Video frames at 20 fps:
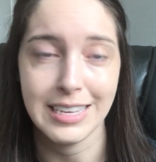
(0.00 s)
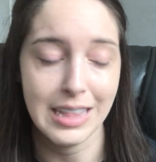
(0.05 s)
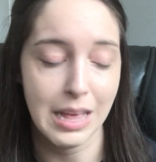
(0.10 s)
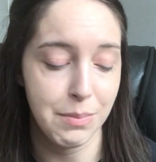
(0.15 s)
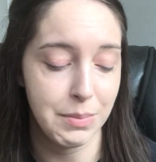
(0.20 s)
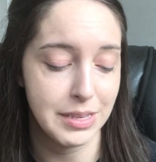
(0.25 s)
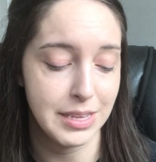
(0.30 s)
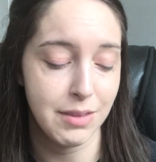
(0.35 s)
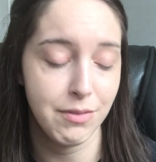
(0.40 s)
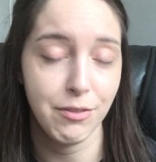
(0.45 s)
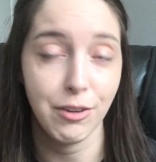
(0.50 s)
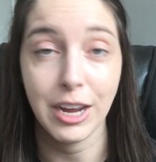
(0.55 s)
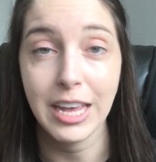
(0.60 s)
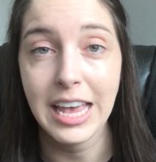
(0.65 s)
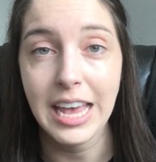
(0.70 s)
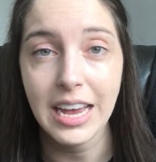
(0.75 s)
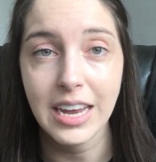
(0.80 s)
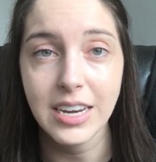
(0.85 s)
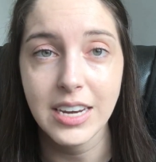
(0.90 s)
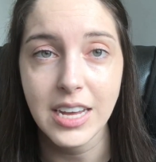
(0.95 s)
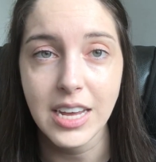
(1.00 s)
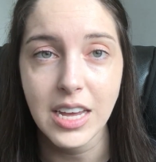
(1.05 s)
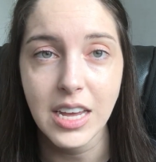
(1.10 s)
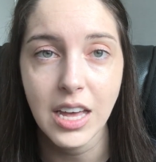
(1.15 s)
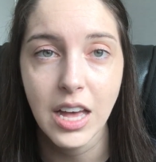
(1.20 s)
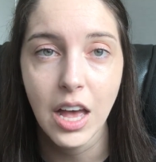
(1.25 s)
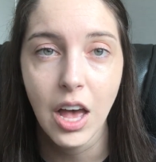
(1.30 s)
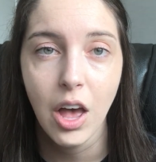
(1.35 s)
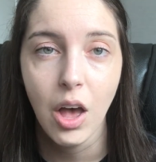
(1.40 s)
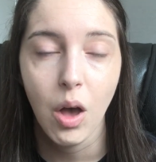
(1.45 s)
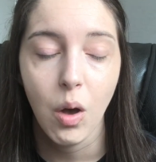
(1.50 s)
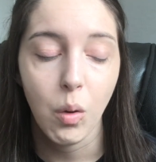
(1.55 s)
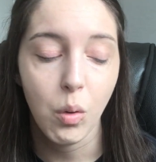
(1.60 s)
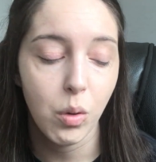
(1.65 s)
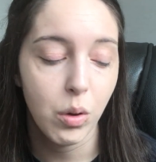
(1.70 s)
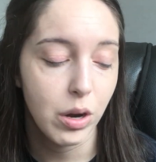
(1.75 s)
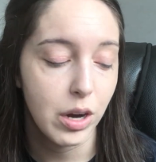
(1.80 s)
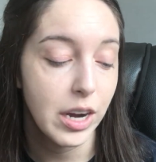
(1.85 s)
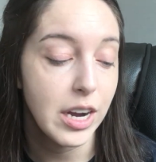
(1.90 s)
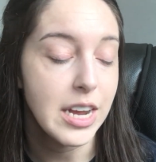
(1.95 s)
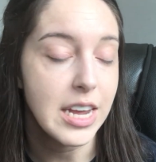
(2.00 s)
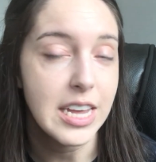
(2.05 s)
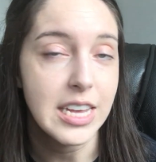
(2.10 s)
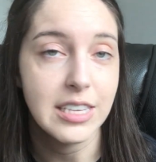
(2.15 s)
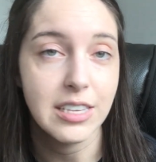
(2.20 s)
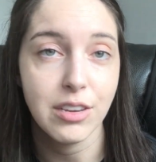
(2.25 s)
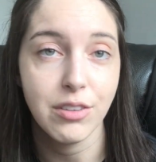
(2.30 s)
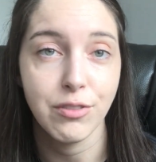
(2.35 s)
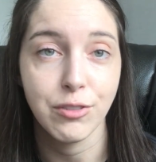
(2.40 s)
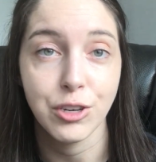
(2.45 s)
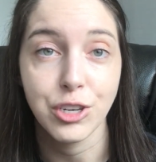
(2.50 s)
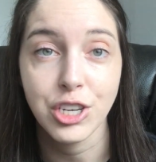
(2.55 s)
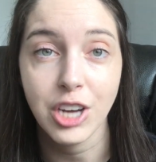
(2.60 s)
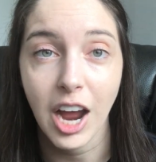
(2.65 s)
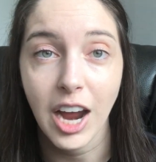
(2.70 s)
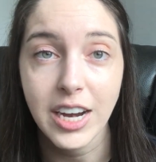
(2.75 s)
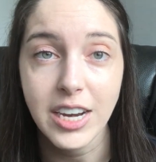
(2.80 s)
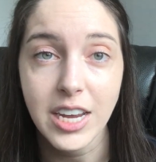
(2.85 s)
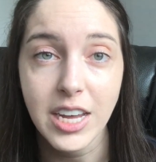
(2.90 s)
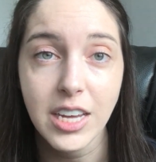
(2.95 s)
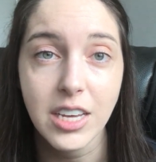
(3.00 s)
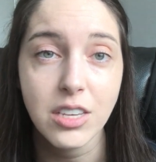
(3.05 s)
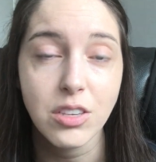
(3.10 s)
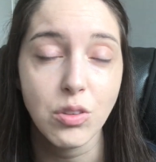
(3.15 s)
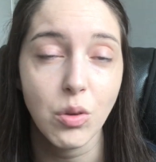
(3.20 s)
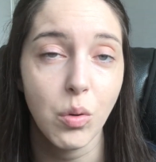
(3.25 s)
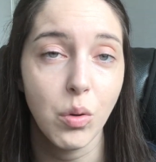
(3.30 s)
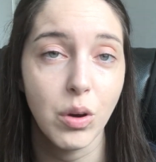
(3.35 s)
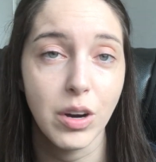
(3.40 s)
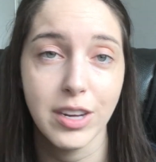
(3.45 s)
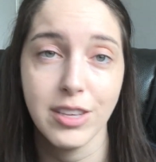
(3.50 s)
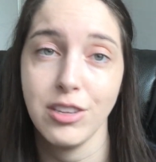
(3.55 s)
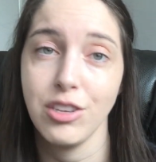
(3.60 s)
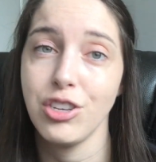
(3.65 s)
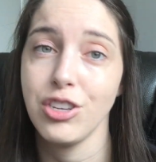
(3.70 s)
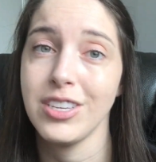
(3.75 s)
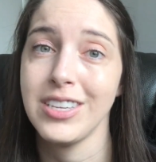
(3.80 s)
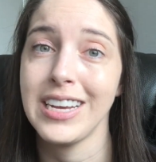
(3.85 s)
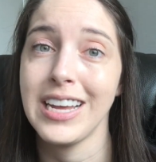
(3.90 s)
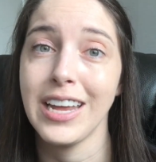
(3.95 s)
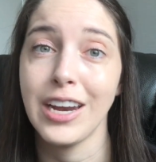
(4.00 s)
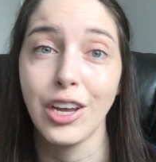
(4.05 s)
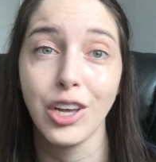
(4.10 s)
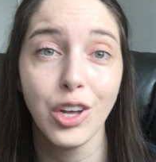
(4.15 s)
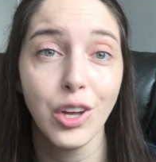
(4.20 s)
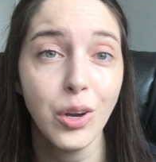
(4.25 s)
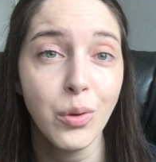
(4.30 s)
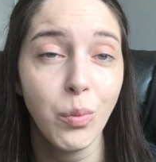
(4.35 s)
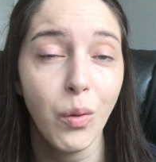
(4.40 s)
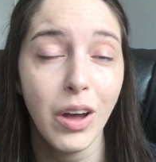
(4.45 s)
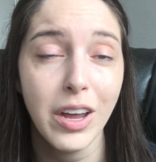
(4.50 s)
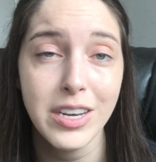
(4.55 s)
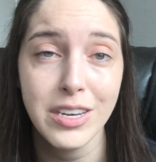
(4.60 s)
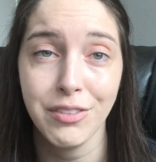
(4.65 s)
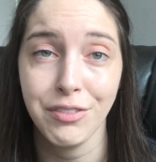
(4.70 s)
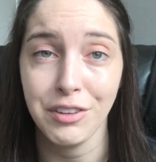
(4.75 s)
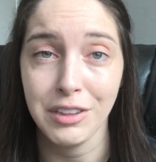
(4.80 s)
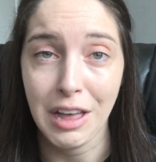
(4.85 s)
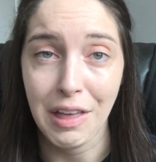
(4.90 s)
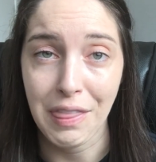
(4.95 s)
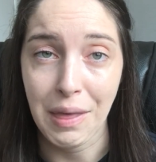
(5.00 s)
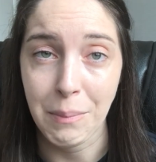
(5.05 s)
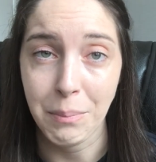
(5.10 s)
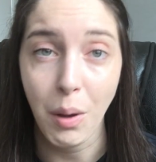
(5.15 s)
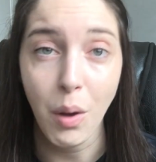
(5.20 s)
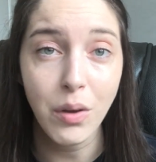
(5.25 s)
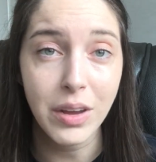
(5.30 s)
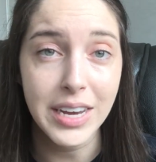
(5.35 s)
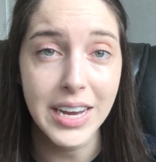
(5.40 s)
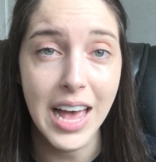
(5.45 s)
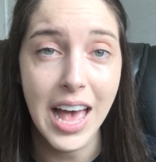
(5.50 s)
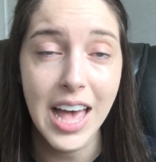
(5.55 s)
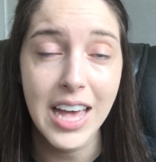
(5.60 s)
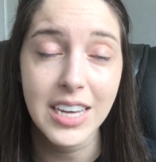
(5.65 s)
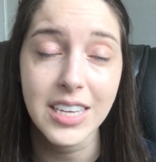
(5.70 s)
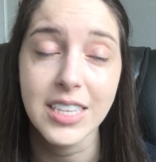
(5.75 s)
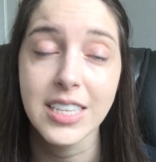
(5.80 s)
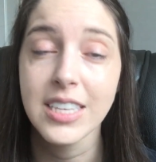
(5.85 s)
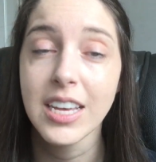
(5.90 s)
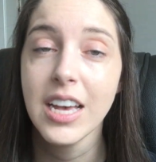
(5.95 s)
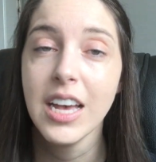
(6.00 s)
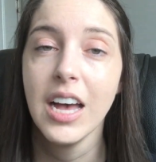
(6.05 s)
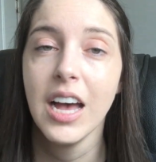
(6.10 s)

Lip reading: them? Is it for candy, or is it for shinies, or is it just to get a good one to fill out that Pokédex?